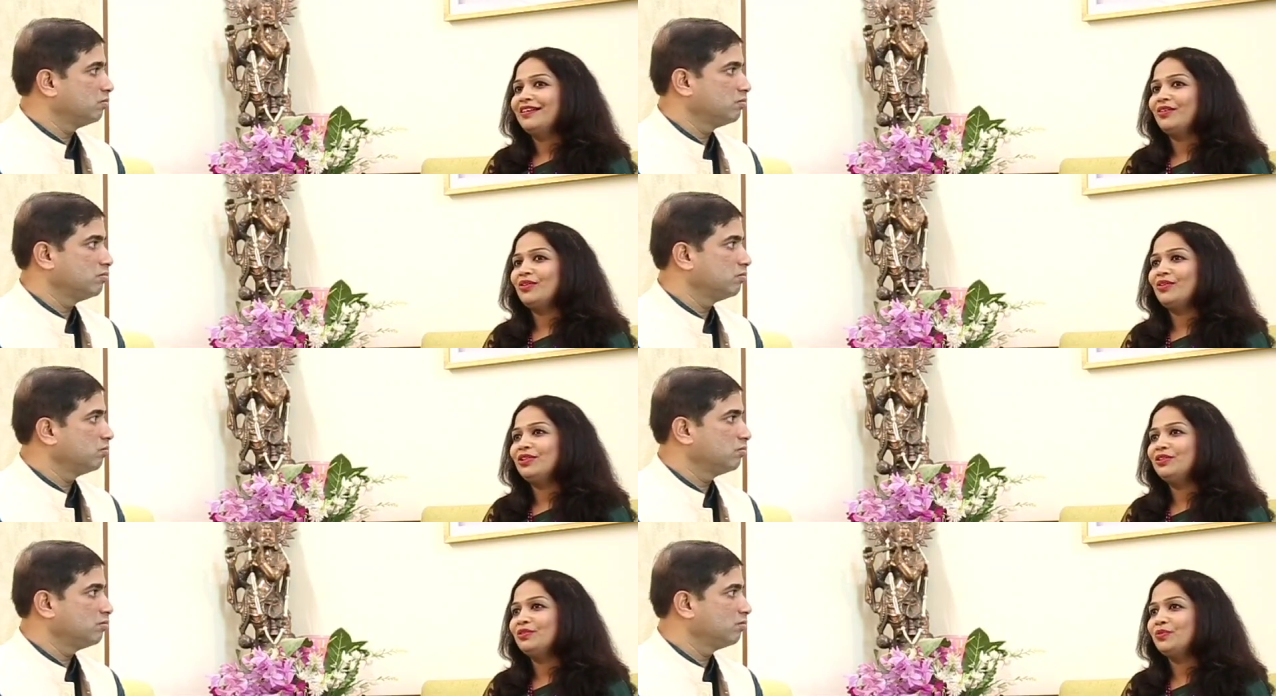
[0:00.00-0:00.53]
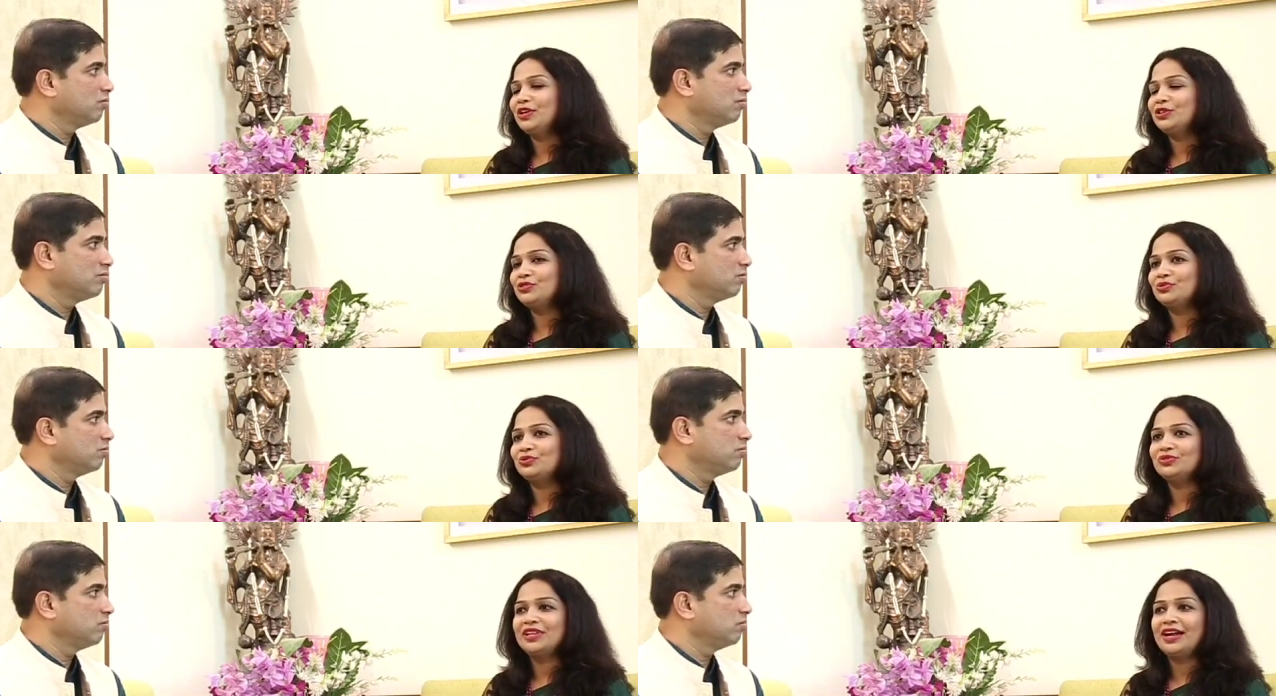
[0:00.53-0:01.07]
Speaker 1: all the way
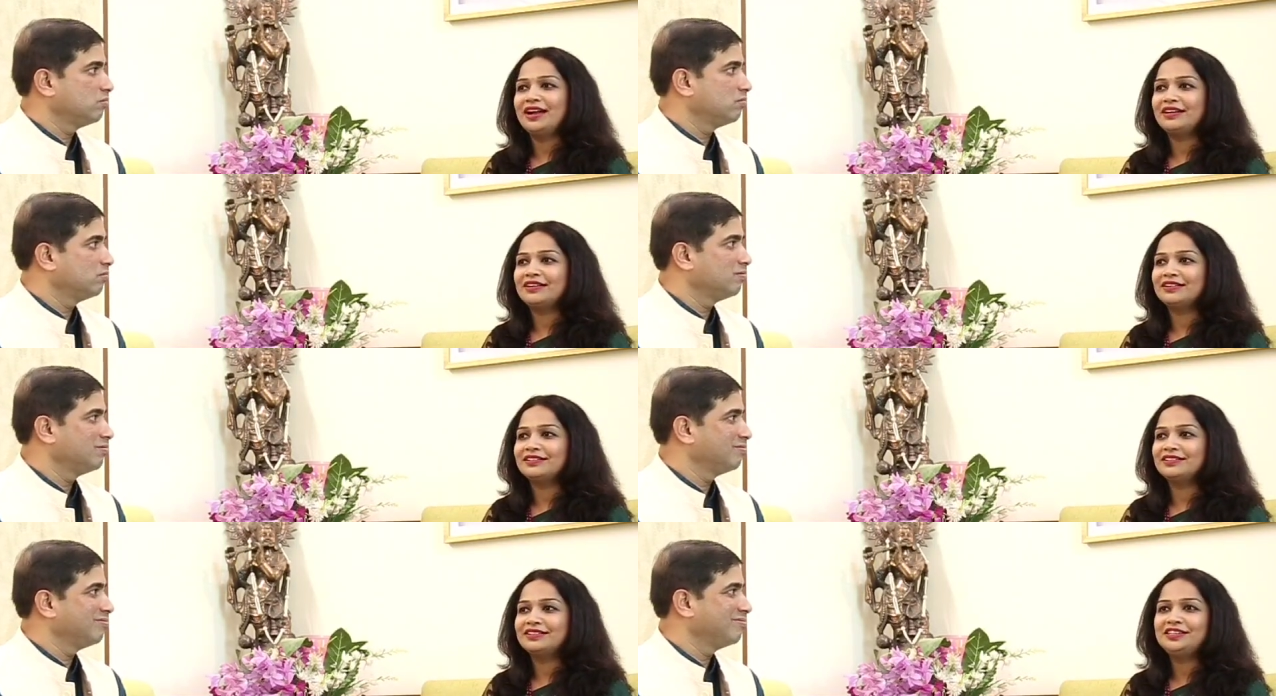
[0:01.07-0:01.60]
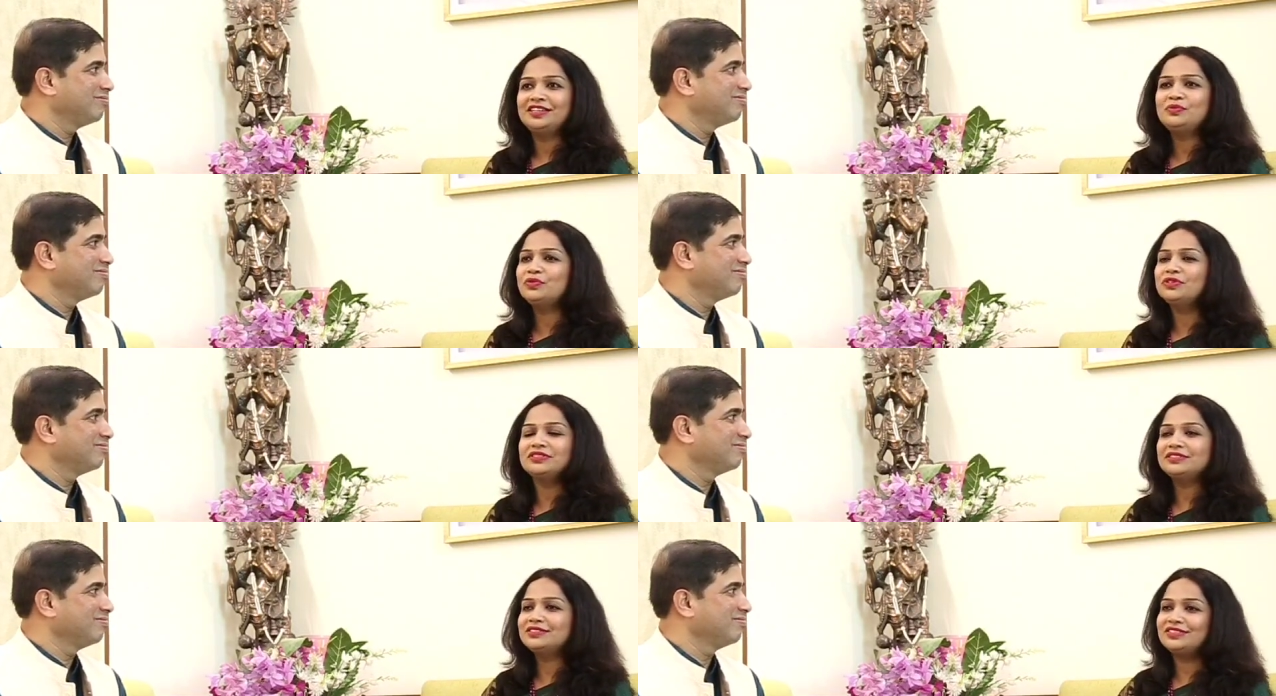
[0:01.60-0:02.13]
through that uh, he
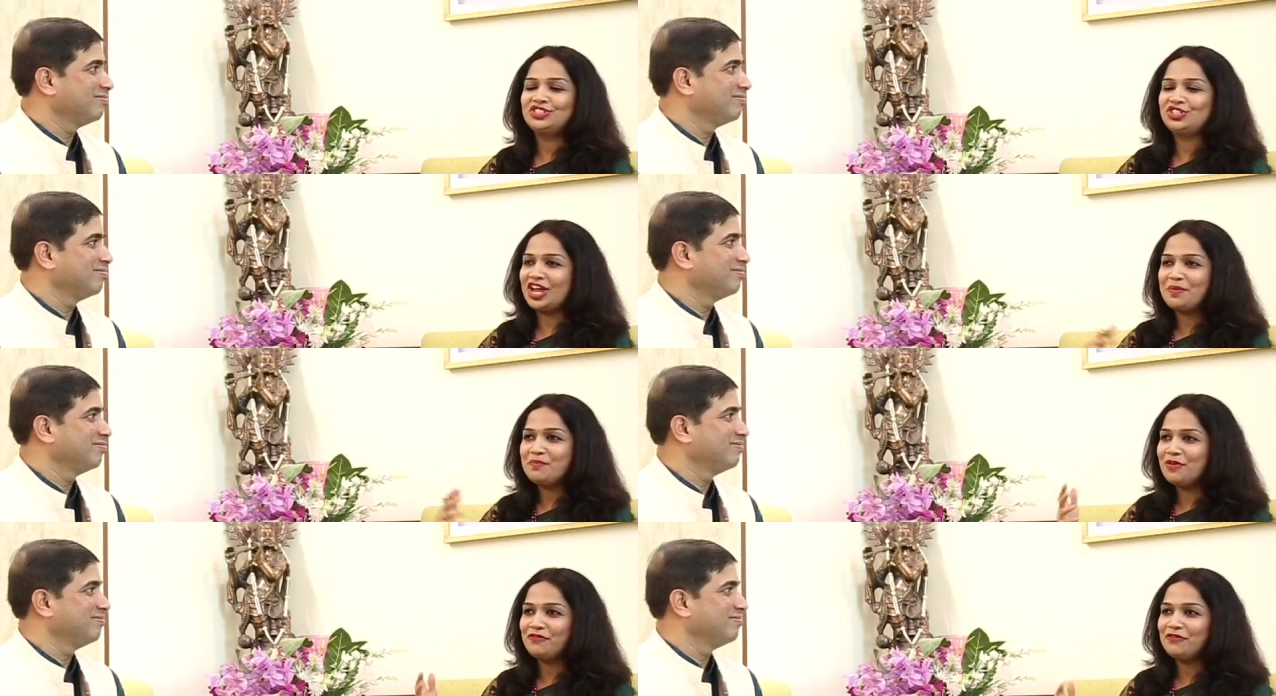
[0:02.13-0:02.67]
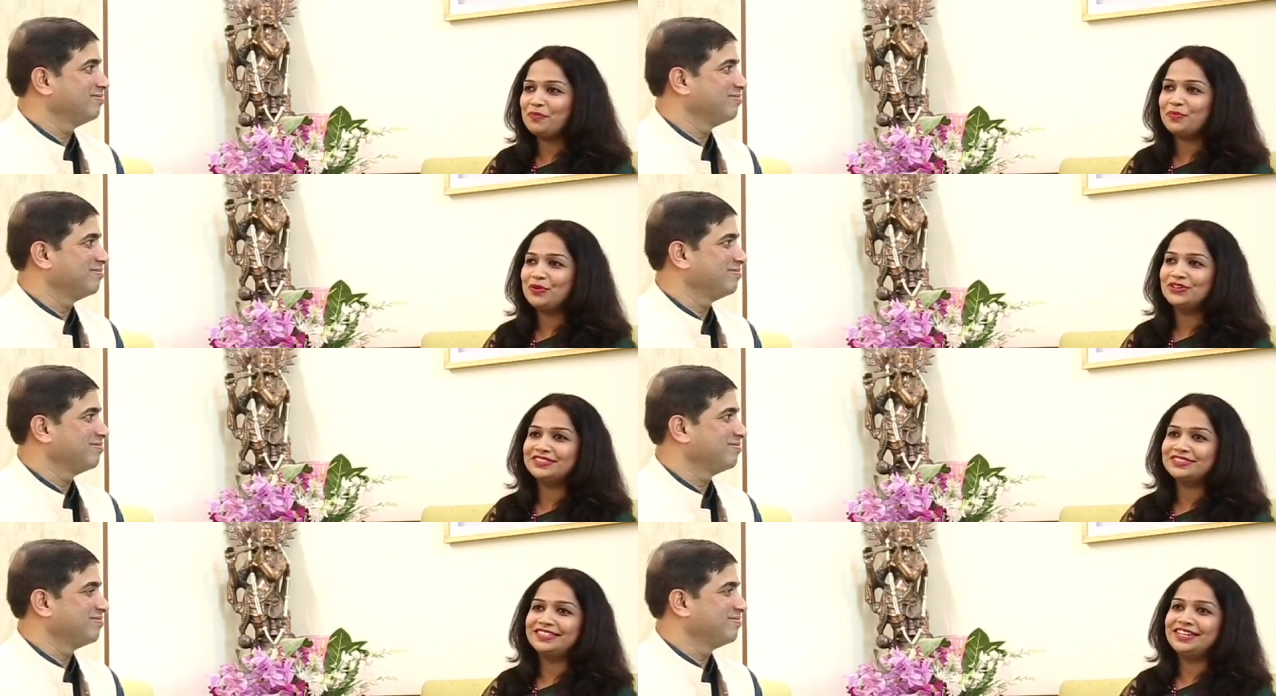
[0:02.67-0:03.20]
was the gem of a
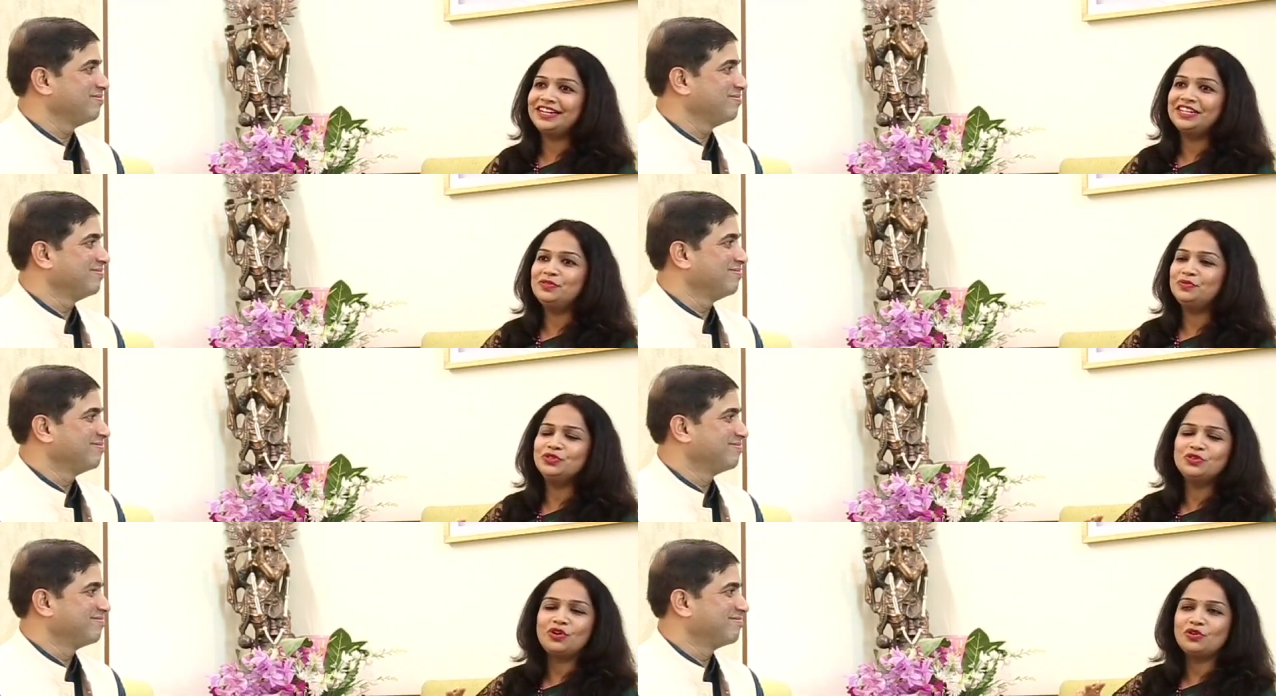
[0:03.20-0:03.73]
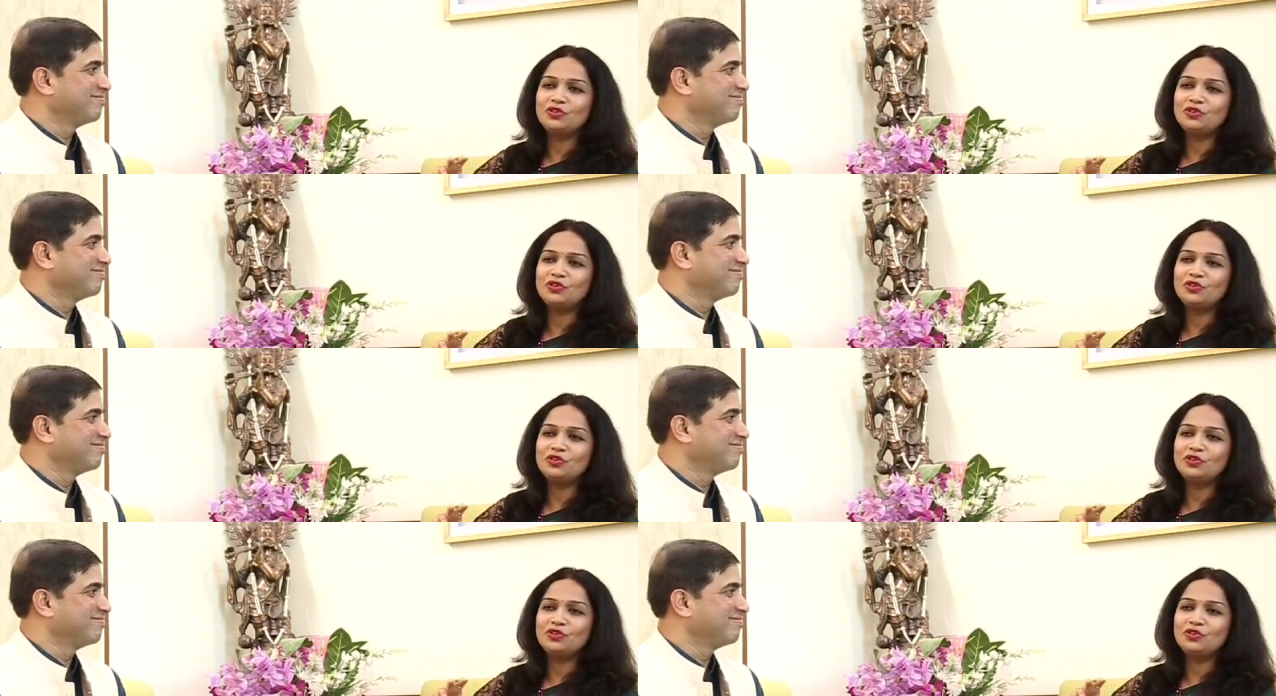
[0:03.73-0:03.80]
person and he was